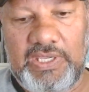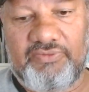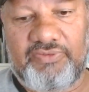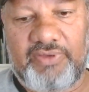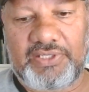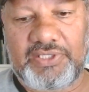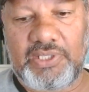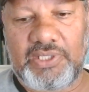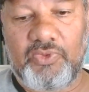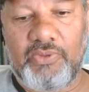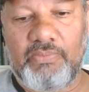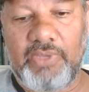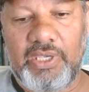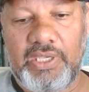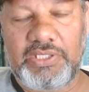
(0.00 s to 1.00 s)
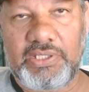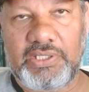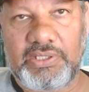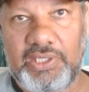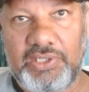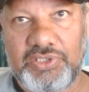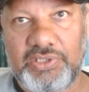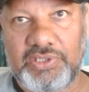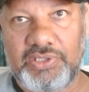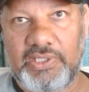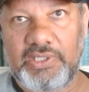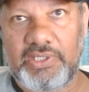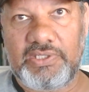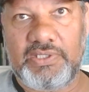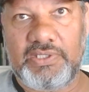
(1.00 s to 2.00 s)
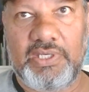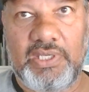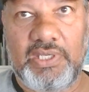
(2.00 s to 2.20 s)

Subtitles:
In fact, some of the major dictionaries